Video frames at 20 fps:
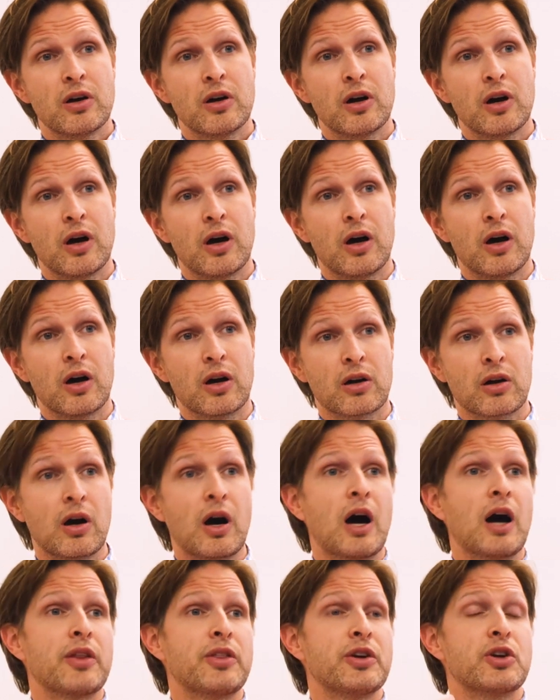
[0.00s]

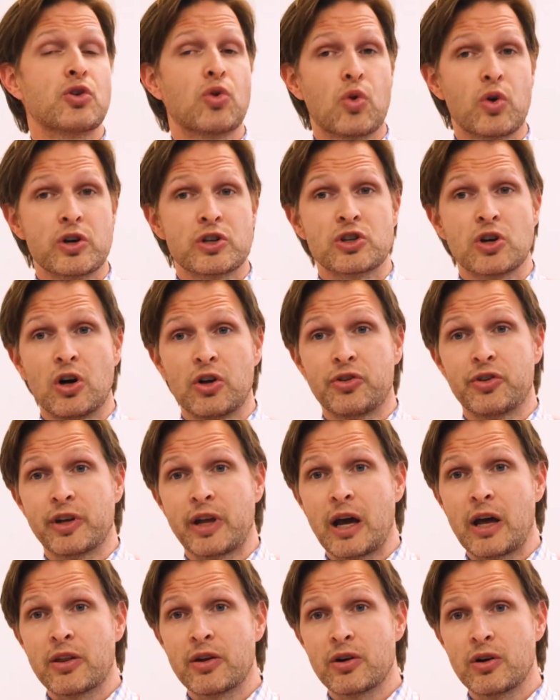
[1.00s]
Qadi courts
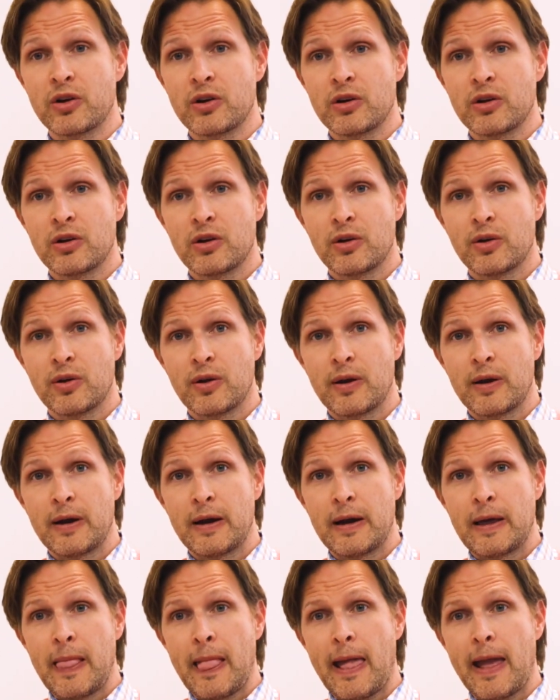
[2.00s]
altogether.
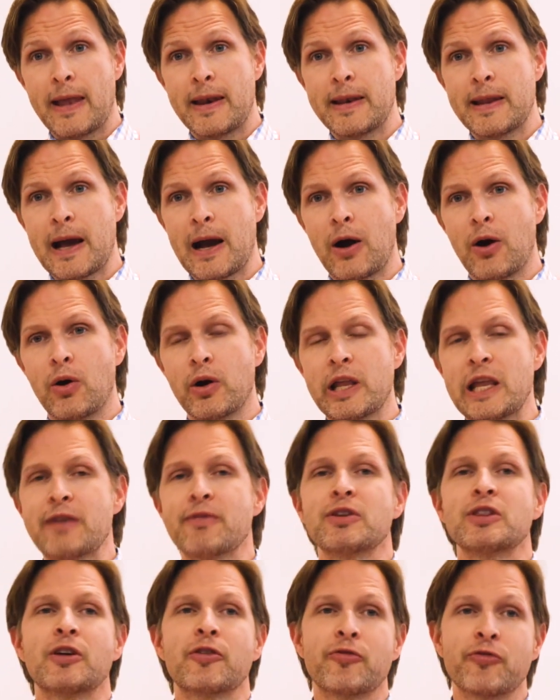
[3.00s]
And now
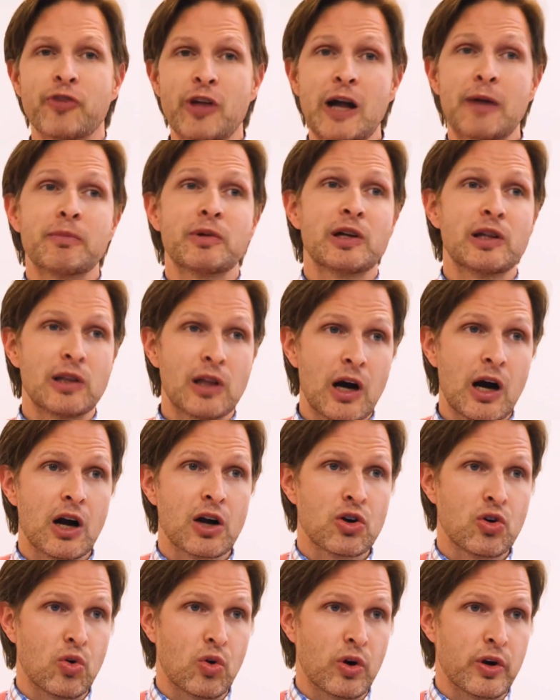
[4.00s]
even the family law
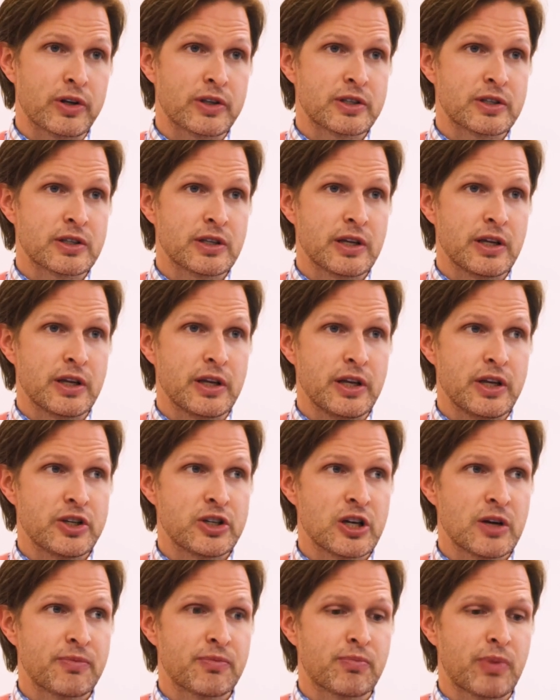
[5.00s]
courts in
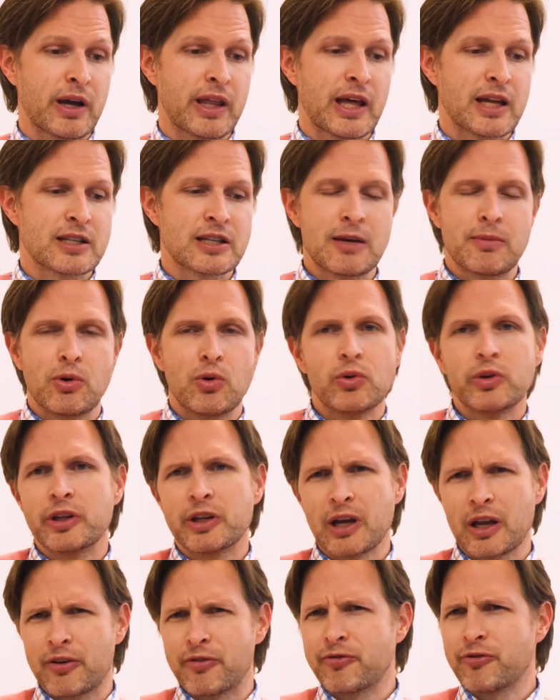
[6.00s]
Egypt, by that time only
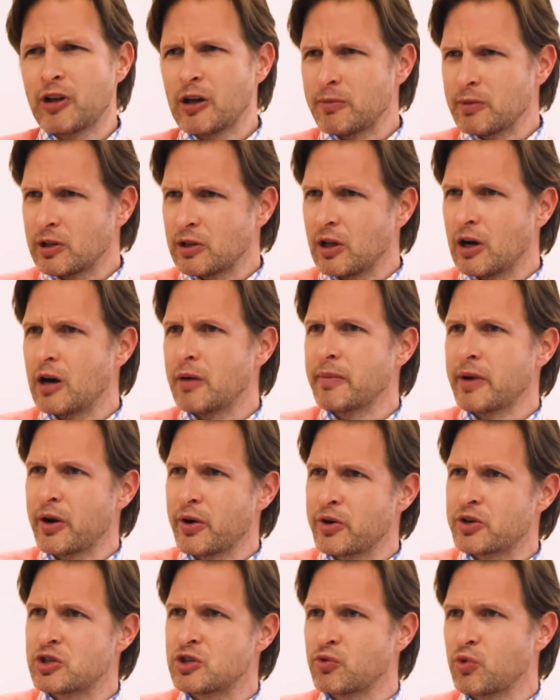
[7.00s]
kind of family law,
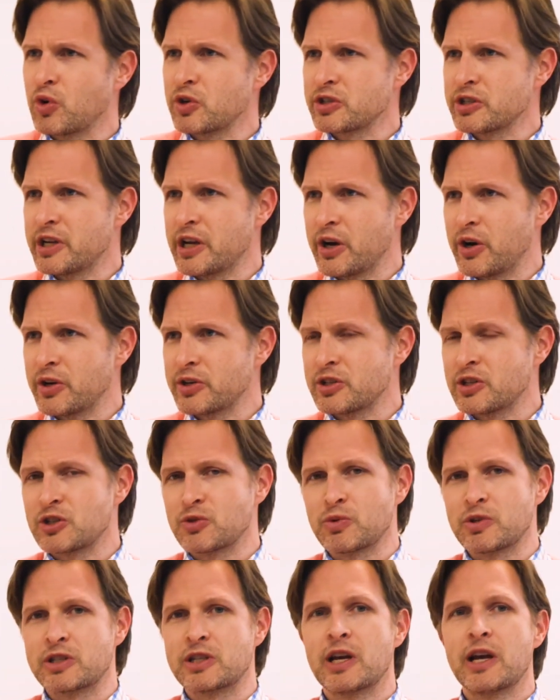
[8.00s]
marriage, divorce, inheritance
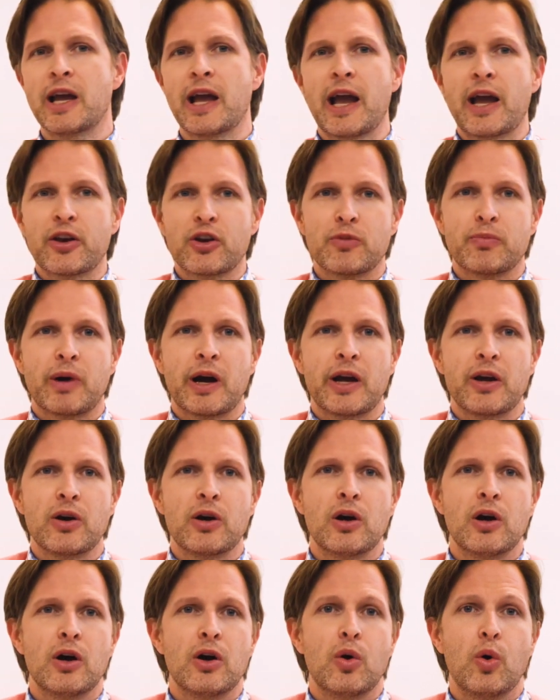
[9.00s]
was handled by
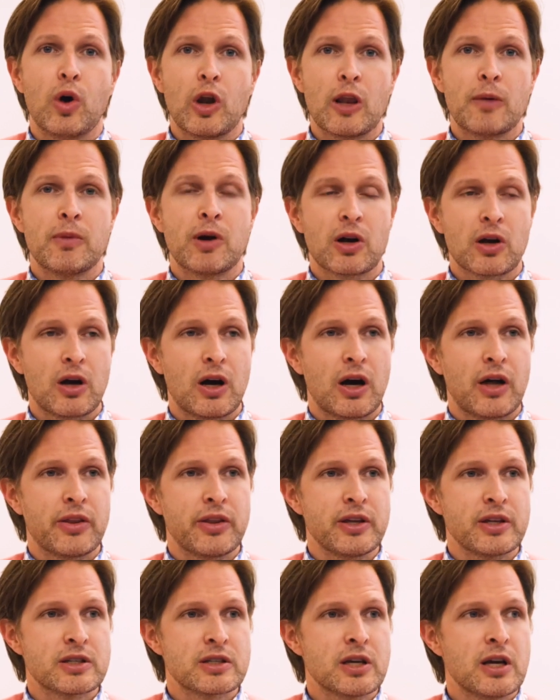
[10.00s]
ulama
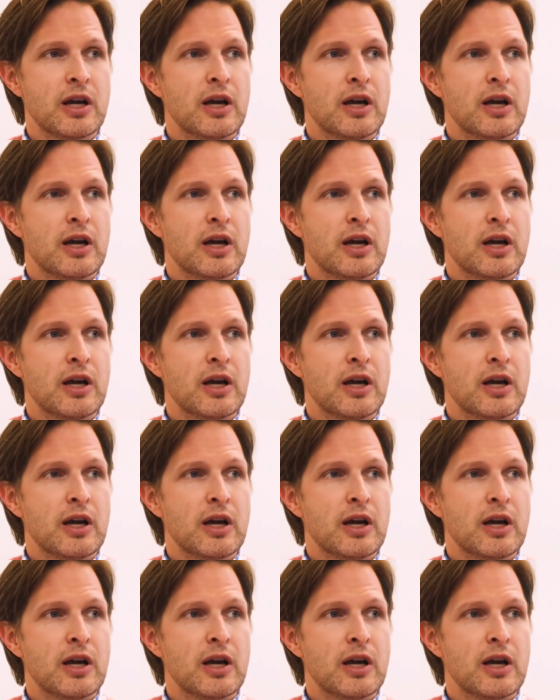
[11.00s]
qadis.